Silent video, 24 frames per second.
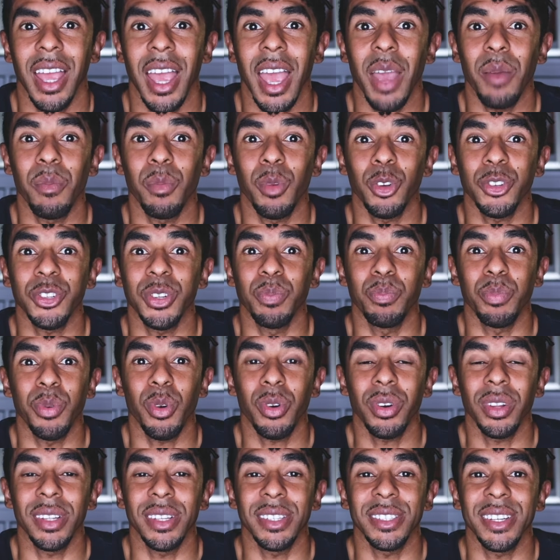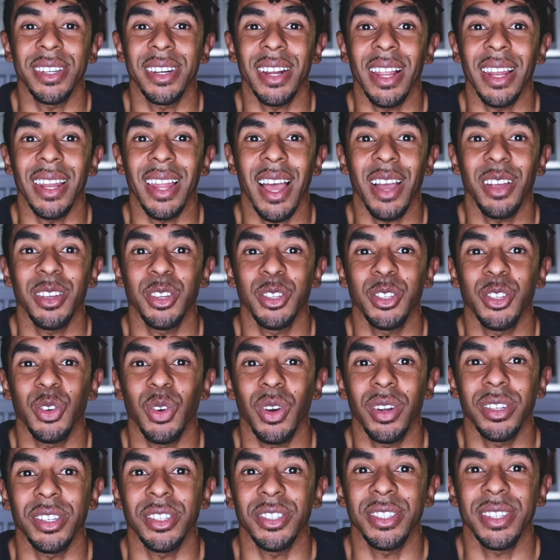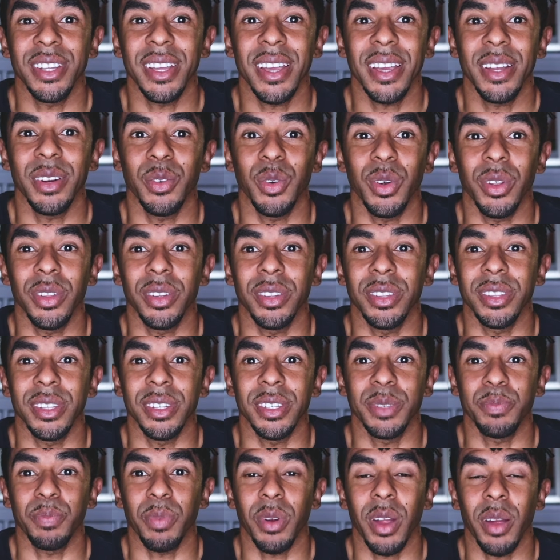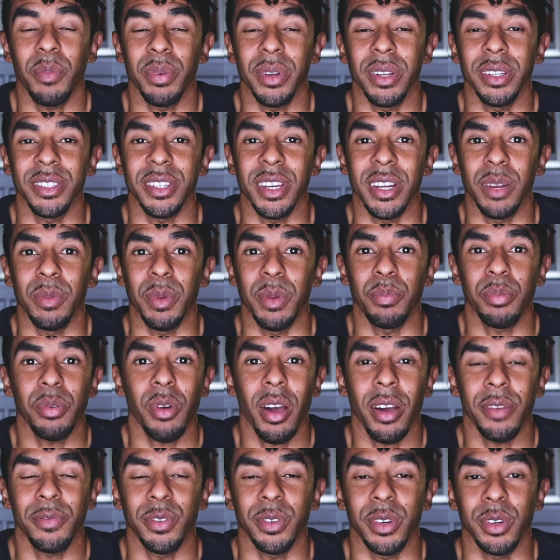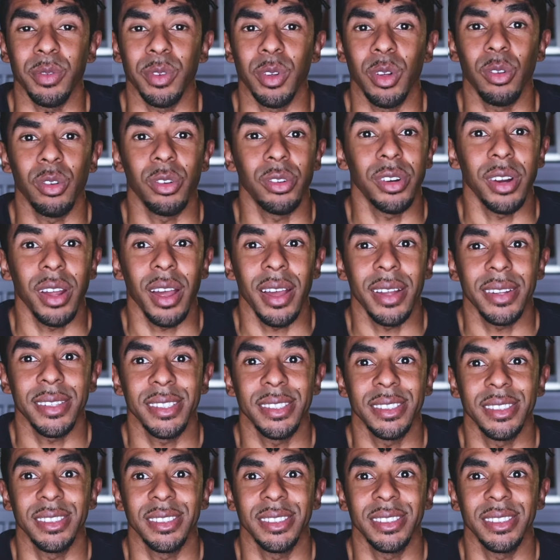And most importantly, it's going to allow you to understand whether this property is going to be profitable or not.